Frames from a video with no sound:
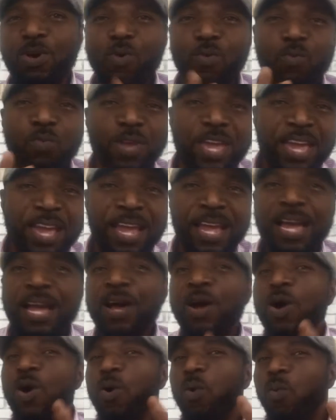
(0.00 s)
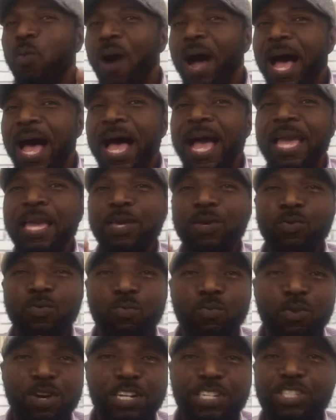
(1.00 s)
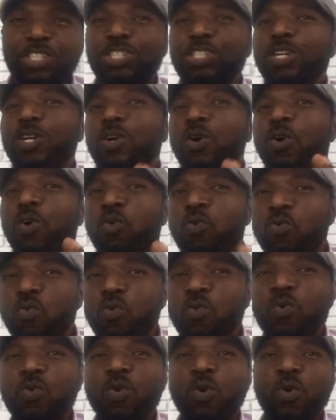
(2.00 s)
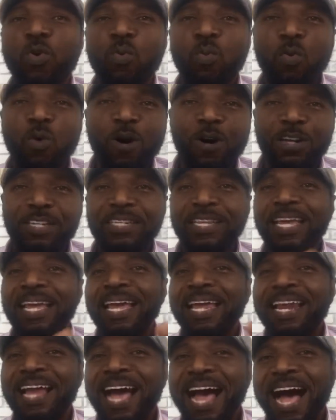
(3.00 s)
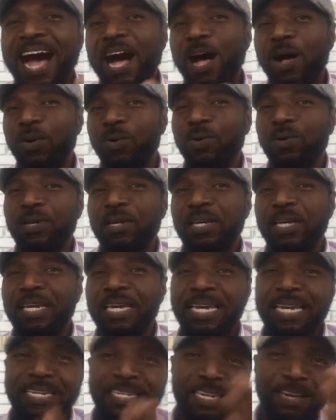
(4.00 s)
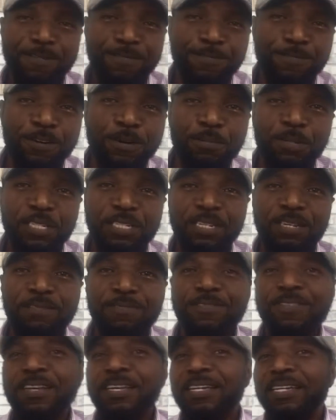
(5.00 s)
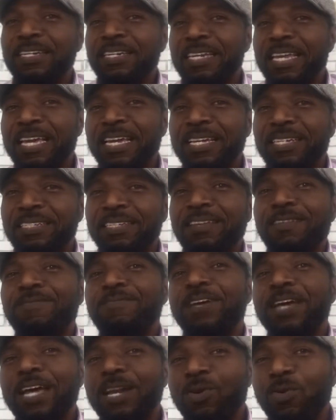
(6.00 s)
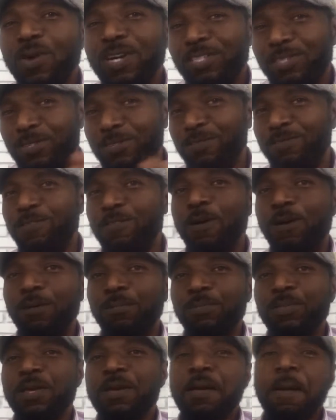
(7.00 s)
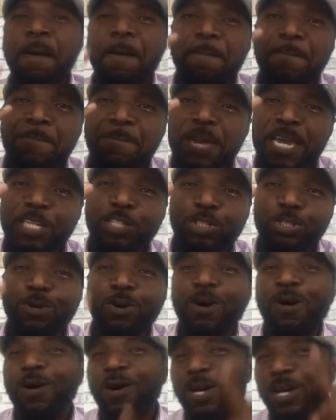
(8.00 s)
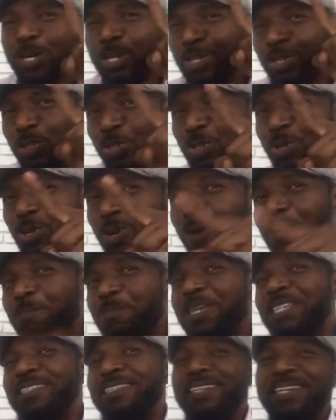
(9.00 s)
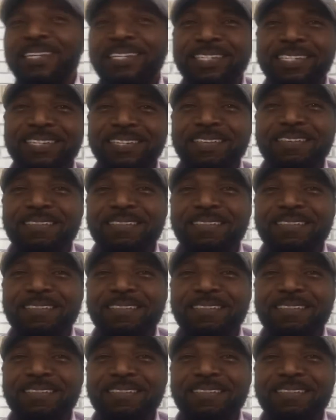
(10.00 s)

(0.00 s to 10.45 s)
Where, why, which, who, what, and how in the affirmative, negative, and question form. Make sure you don't miss it.